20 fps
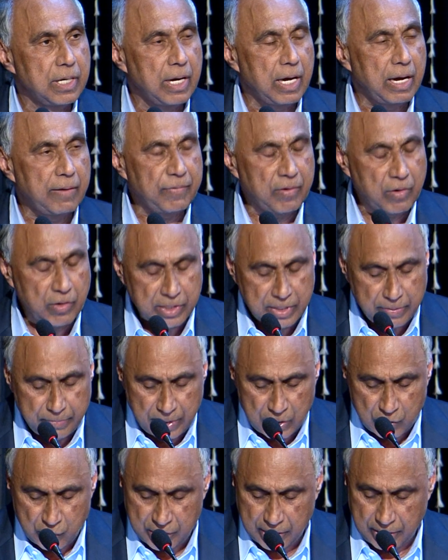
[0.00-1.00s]
of our
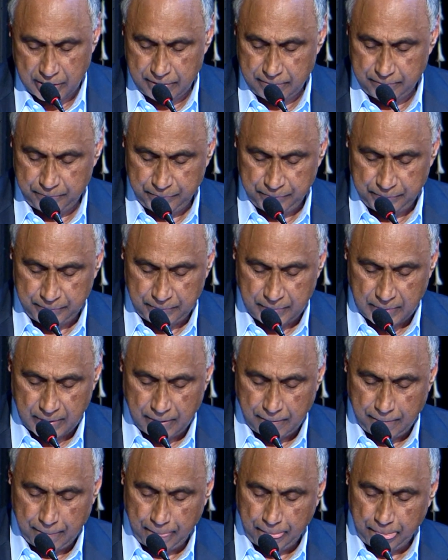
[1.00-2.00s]
community.
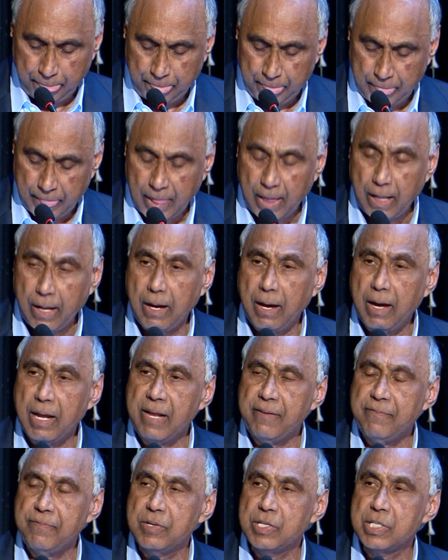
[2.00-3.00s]
All
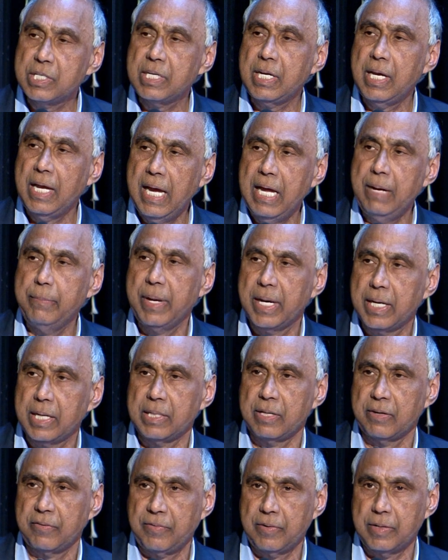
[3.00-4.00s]
of us can make a
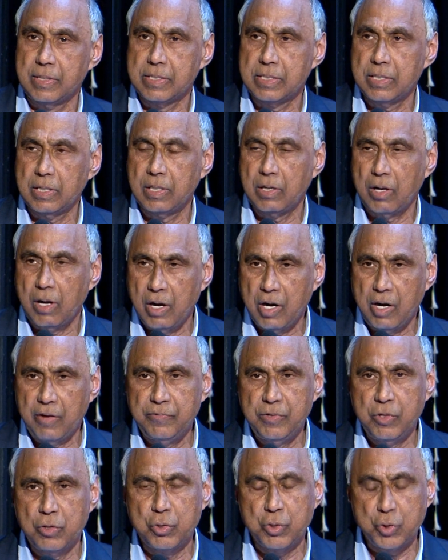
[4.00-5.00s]
difference, and all
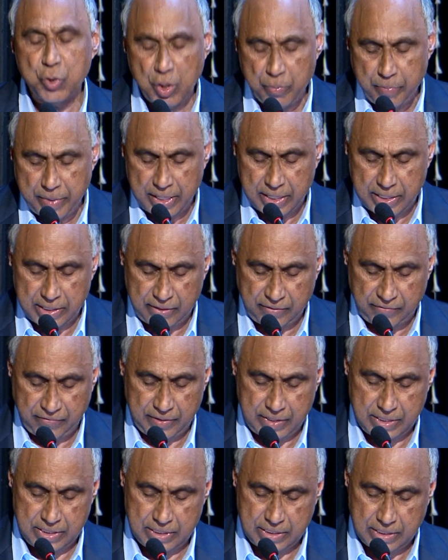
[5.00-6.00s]
of you should make a
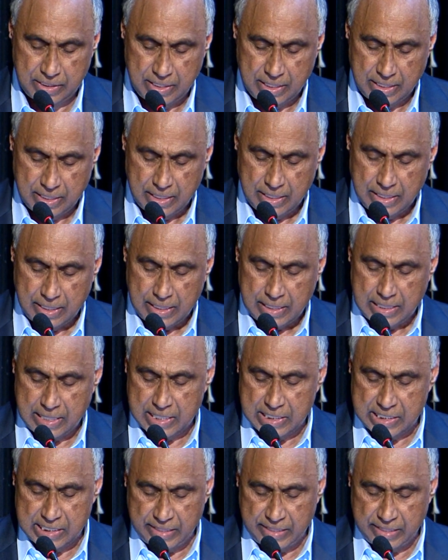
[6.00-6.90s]
difference. Let's